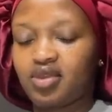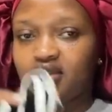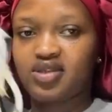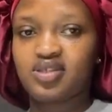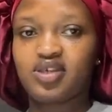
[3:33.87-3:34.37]

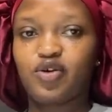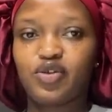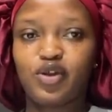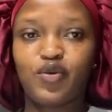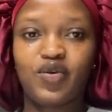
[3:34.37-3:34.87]
This is how
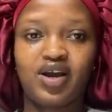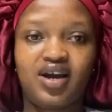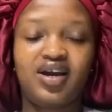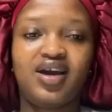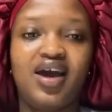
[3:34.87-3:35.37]
they look.
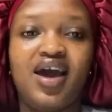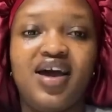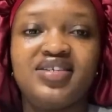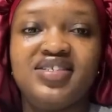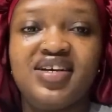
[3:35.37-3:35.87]

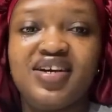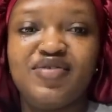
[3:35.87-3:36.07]
I can not